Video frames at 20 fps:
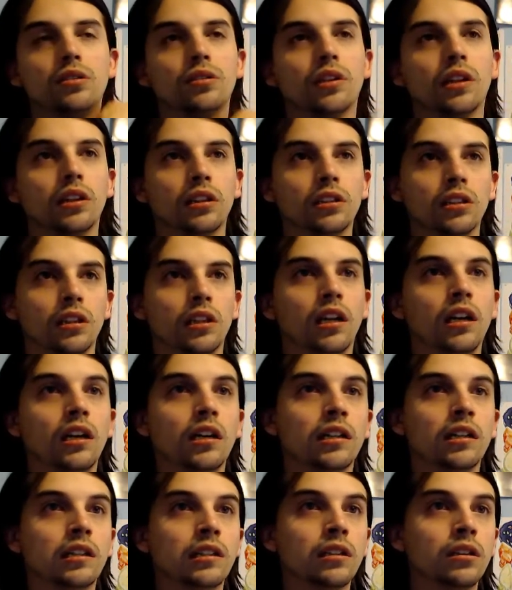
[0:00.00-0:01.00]

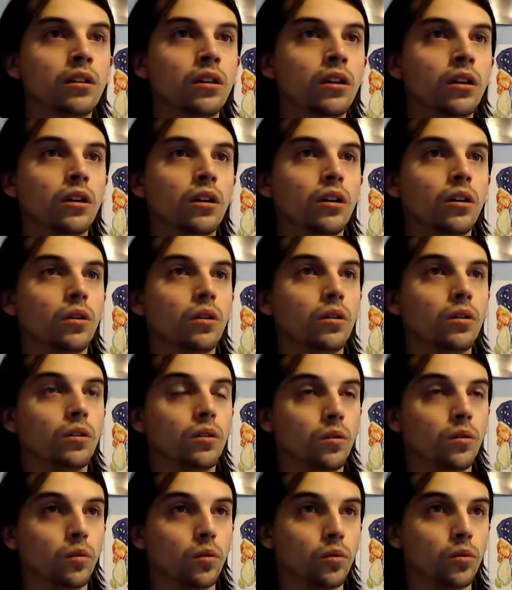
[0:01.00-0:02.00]
line,
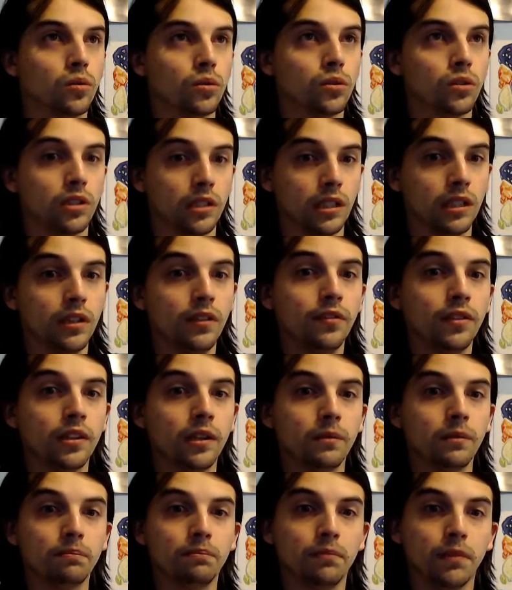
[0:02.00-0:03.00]
or even
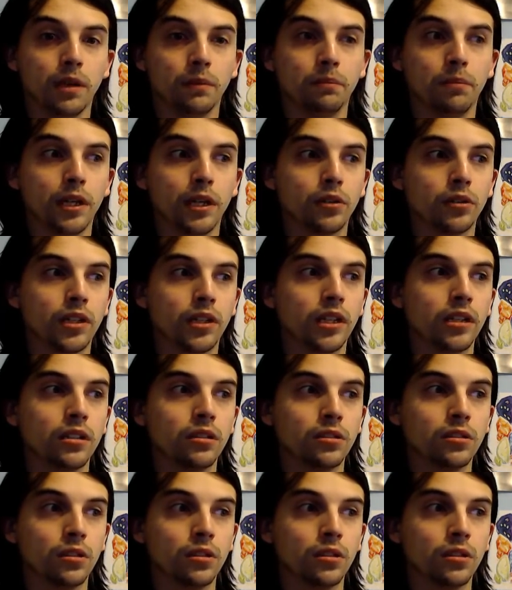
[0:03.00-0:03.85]
in a better case,